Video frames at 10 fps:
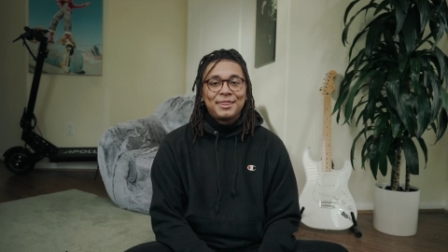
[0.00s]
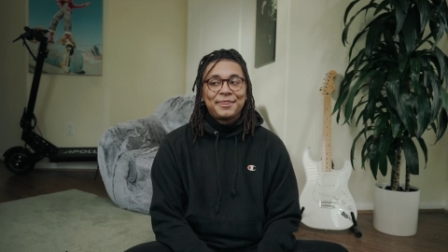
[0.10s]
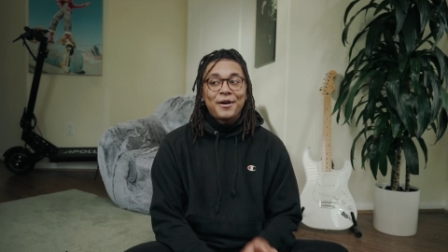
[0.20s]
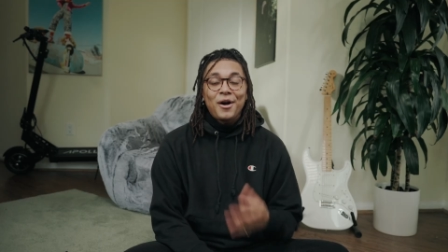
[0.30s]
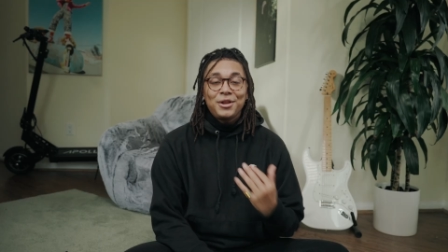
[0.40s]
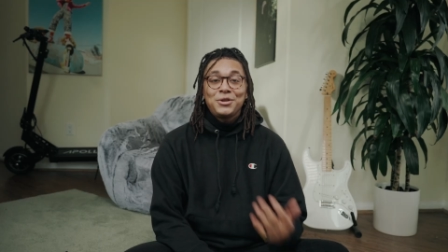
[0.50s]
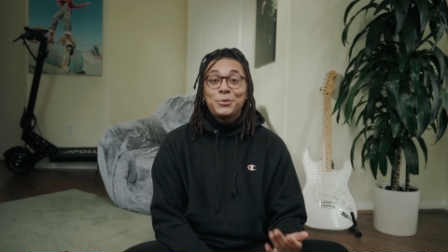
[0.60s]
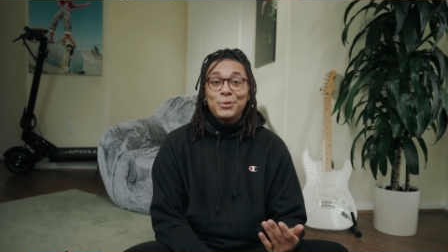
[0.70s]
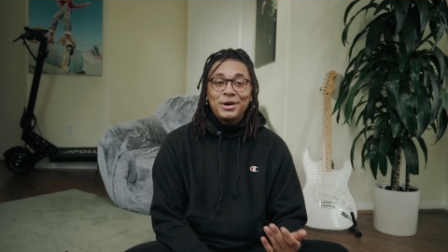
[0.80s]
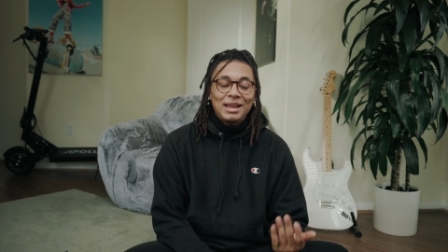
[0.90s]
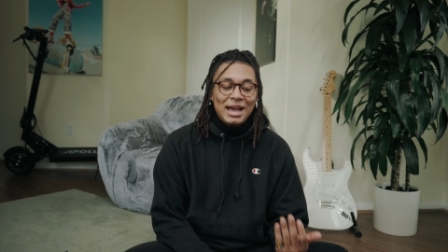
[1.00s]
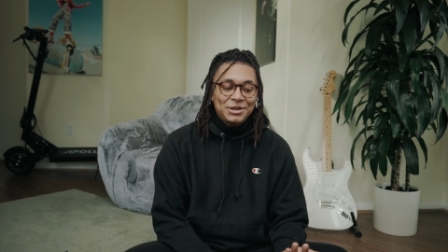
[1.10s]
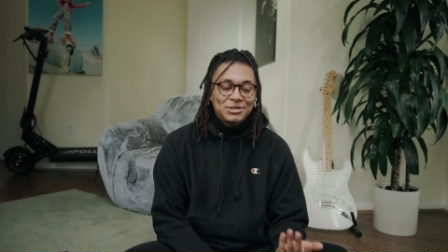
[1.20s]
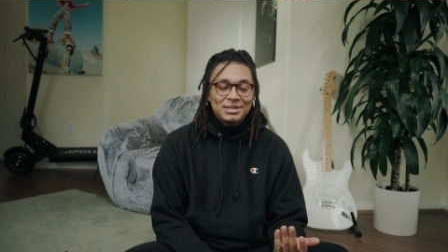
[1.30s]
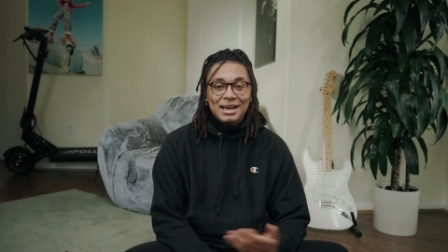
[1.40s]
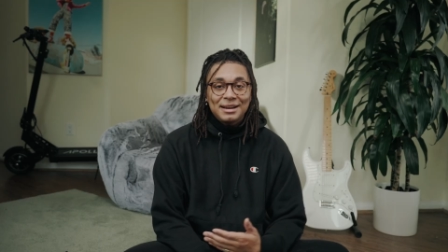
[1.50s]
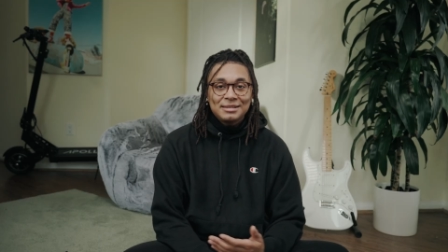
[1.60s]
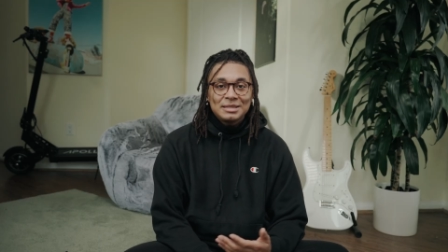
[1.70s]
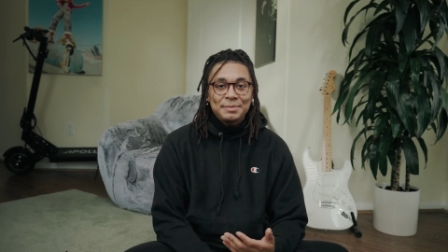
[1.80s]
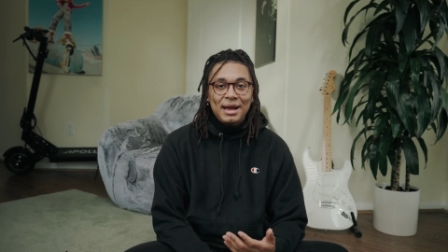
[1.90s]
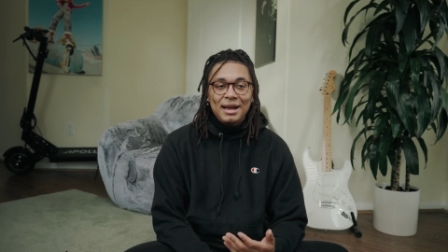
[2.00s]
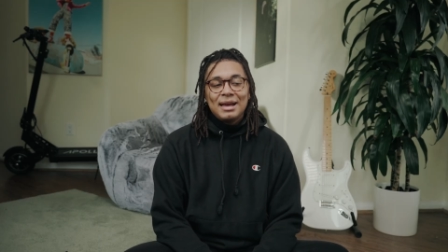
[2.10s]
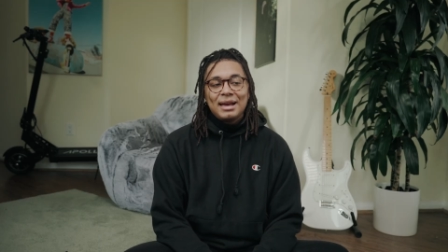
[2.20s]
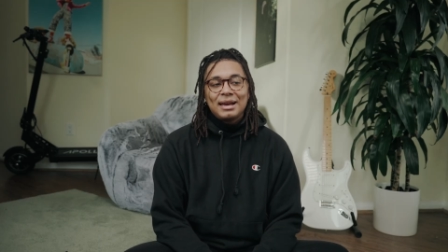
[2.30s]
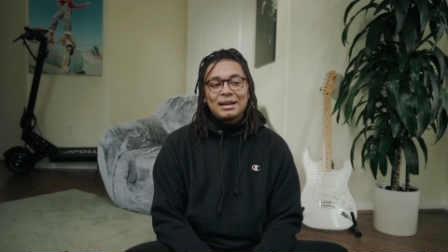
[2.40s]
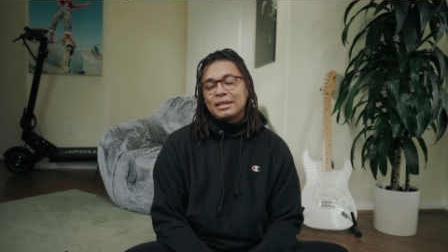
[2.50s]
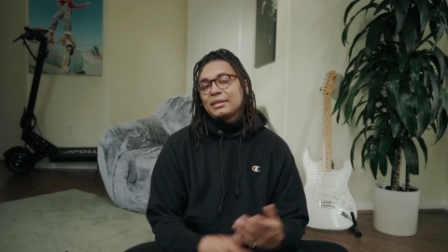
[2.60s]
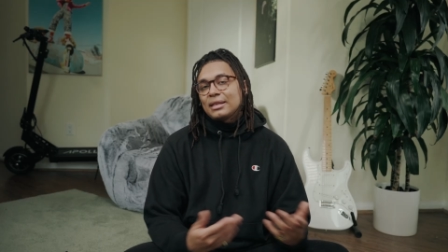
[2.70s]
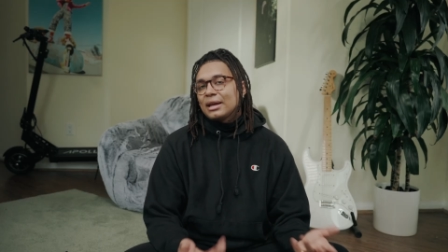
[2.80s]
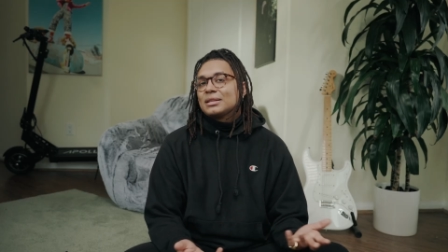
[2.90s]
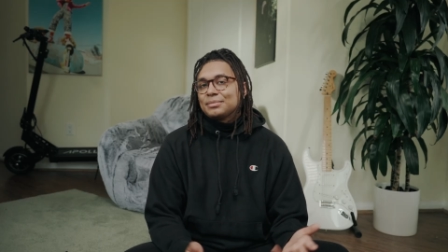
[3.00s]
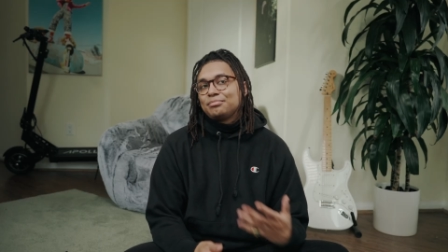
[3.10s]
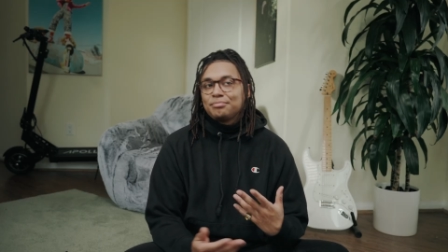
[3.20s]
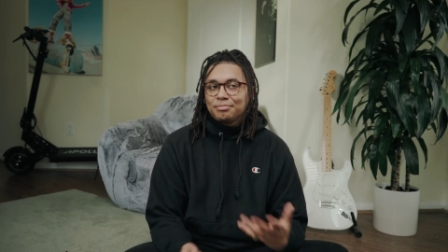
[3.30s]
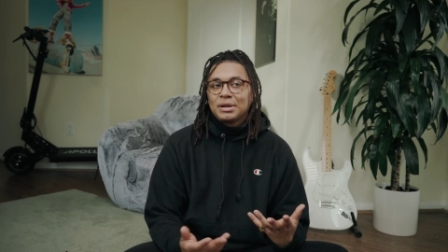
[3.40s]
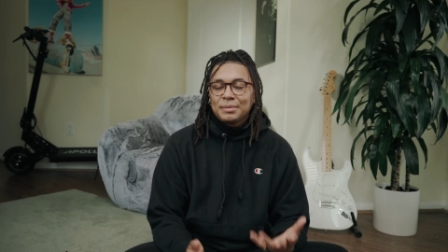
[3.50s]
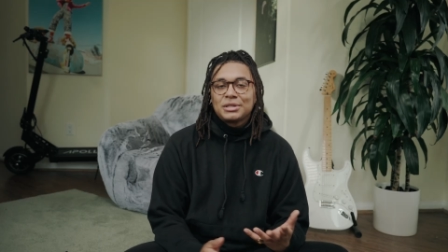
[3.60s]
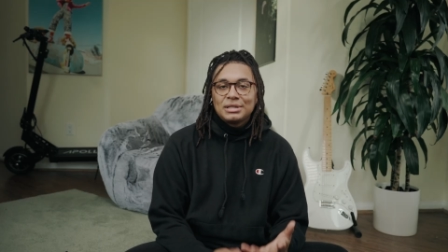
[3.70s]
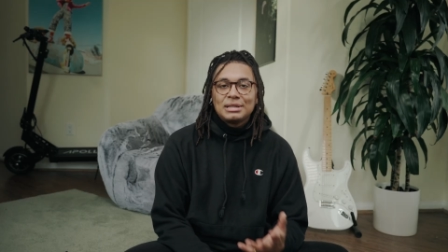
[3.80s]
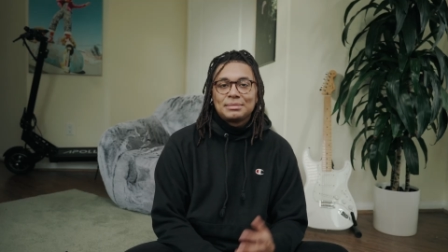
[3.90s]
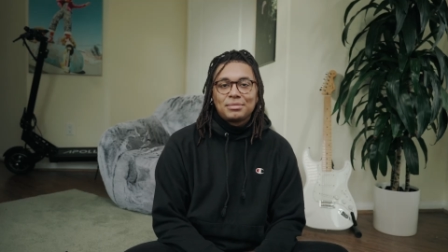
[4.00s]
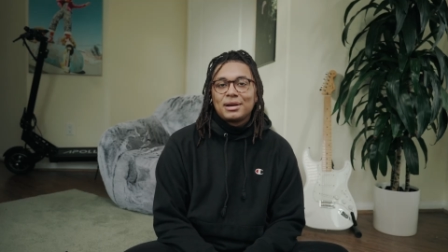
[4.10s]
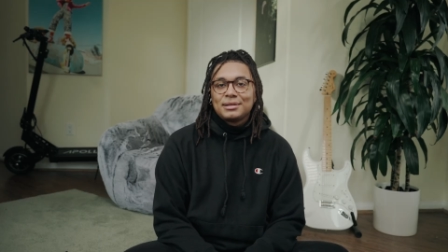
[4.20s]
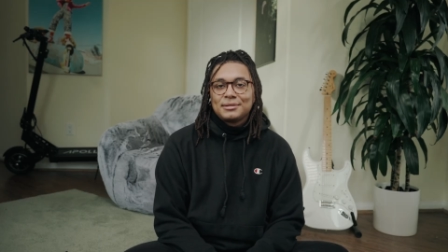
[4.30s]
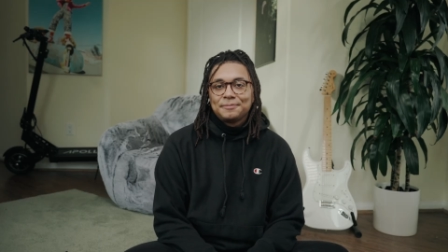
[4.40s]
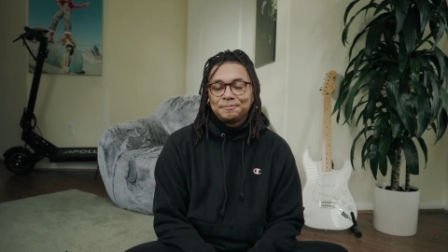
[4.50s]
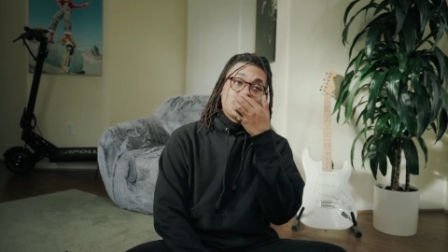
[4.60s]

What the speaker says: thought you would actually out of this bag, and I think that is pretty much a decent price.